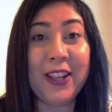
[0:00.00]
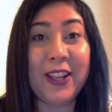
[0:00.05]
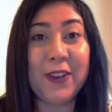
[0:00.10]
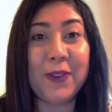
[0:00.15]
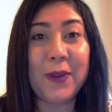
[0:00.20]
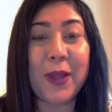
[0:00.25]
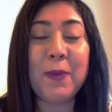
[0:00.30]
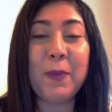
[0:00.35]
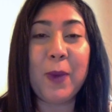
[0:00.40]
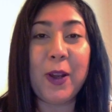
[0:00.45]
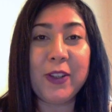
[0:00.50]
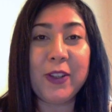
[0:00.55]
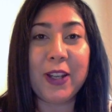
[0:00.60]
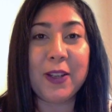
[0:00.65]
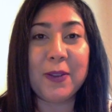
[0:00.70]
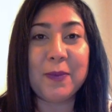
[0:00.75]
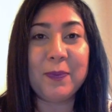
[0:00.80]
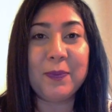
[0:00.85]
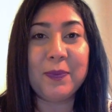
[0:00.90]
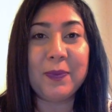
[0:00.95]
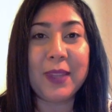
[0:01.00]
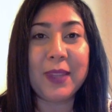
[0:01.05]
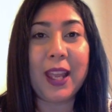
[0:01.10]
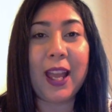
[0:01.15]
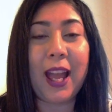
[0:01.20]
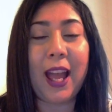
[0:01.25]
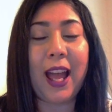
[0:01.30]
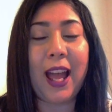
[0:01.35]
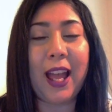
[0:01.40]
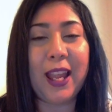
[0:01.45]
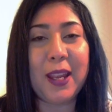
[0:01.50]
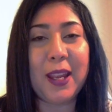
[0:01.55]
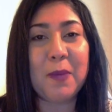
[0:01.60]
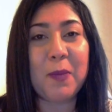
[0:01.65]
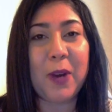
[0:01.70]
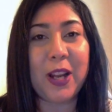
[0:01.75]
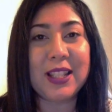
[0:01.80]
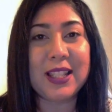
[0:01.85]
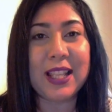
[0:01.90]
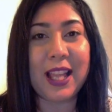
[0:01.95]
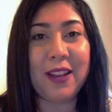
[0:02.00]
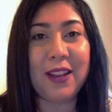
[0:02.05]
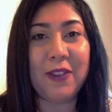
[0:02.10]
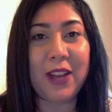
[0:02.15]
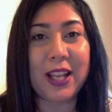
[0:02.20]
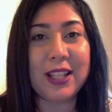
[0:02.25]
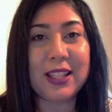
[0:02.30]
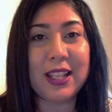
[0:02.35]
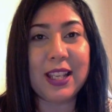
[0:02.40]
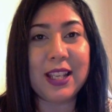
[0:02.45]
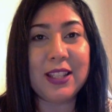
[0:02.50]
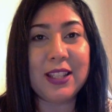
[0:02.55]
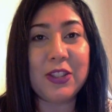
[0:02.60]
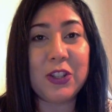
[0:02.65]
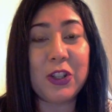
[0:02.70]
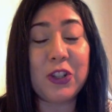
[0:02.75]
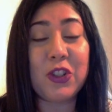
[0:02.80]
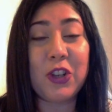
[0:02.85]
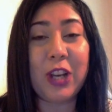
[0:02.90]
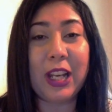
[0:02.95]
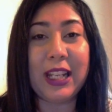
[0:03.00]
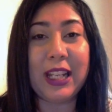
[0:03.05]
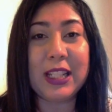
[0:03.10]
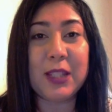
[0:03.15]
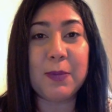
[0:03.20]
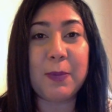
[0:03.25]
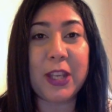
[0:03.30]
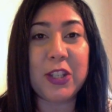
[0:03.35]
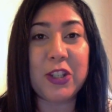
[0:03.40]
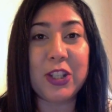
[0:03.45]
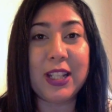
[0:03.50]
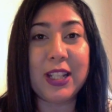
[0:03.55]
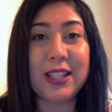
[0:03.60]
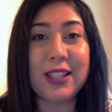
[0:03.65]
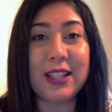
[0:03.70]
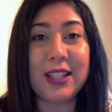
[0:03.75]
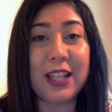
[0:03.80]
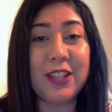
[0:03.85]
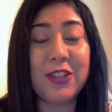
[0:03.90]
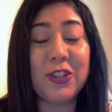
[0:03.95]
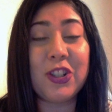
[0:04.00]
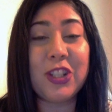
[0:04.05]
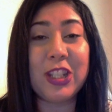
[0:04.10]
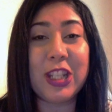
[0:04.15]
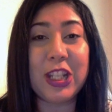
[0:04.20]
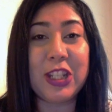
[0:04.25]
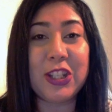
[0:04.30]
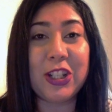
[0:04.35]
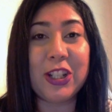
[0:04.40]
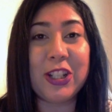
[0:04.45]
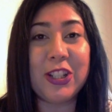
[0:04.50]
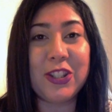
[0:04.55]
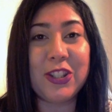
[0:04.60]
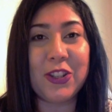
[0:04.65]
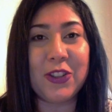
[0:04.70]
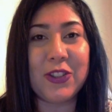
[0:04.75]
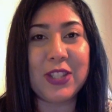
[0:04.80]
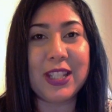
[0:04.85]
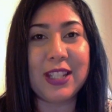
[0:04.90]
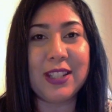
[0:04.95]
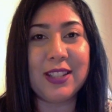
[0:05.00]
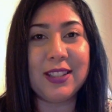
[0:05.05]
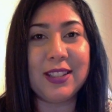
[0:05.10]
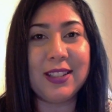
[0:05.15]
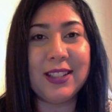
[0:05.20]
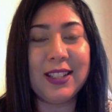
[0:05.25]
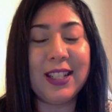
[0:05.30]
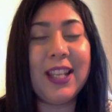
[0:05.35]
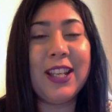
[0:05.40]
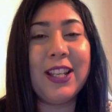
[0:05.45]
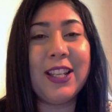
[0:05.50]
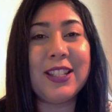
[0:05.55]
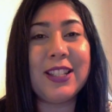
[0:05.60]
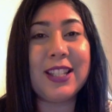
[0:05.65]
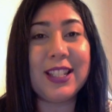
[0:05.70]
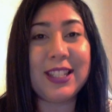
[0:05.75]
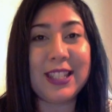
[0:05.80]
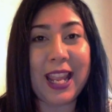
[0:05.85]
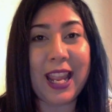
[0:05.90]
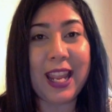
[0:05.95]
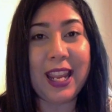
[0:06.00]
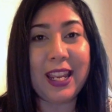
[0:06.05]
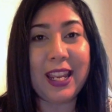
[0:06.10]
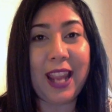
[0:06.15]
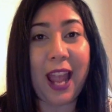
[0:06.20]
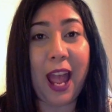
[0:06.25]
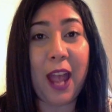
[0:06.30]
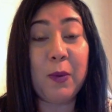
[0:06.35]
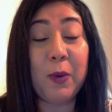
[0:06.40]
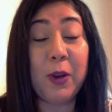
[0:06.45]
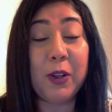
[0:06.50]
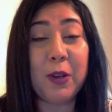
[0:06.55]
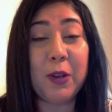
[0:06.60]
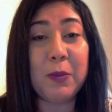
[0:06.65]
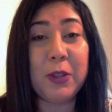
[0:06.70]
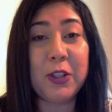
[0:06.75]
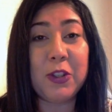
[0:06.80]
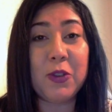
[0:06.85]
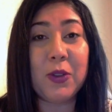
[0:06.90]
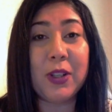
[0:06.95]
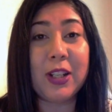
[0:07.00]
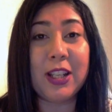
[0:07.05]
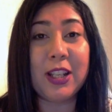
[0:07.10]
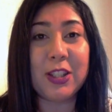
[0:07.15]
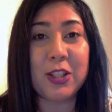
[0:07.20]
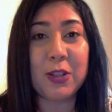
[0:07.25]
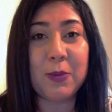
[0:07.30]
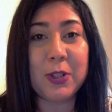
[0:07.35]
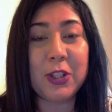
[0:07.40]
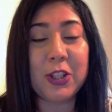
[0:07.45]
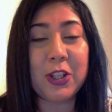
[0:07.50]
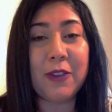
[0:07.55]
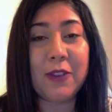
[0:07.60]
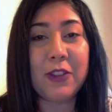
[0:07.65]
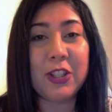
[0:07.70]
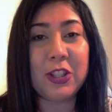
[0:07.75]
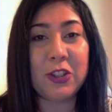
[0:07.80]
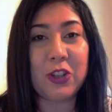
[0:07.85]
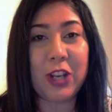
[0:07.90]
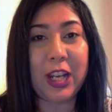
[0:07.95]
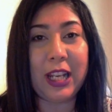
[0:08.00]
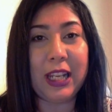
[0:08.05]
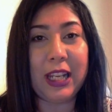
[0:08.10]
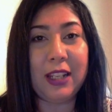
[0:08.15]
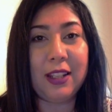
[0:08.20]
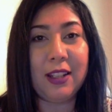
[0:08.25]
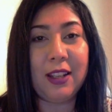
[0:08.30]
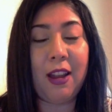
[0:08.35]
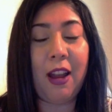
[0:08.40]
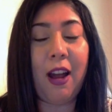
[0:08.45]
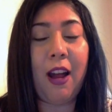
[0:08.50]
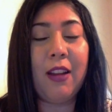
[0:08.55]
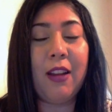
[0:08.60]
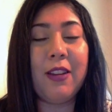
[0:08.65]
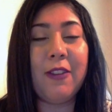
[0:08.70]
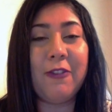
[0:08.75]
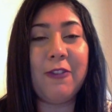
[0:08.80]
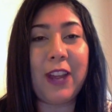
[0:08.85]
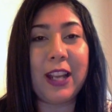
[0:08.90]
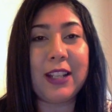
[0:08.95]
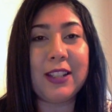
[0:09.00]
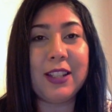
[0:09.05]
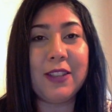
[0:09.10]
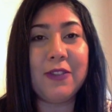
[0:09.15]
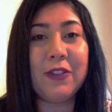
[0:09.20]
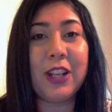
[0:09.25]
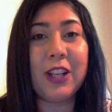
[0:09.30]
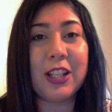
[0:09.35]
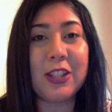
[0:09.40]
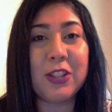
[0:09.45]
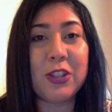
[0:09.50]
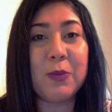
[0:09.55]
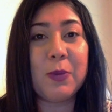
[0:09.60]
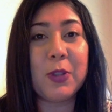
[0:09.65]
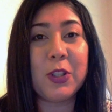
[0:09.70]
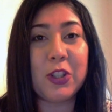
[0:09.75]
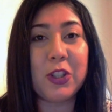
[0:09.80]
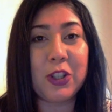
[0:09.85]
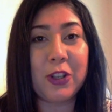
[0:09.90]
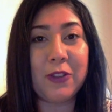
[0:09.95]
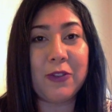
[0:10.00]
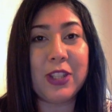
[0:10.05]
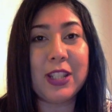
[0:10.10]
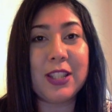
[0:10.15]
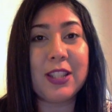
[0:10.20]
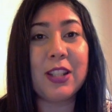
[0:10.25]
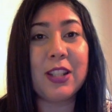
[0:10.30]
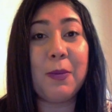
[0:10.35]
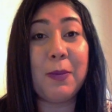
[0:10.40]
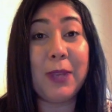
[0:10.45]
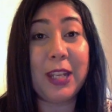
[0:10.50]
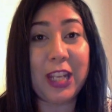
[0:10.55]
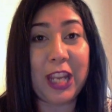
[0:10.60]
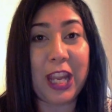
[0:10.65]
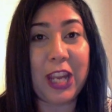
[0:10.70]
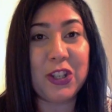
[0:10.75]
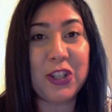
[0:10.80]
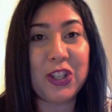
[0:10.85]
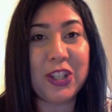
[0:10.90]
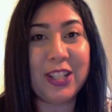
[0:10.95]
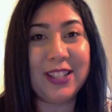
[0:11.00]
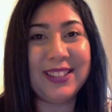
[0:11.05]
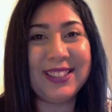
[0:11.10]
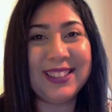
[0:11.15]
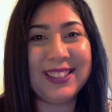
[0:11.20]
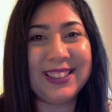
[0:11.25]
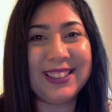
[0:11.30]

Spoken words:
Hello and welcome. I am Roxana Vasquez, your training specialist and strategic consultant. Today, I welcome you to a customer service training on effective customer service communication.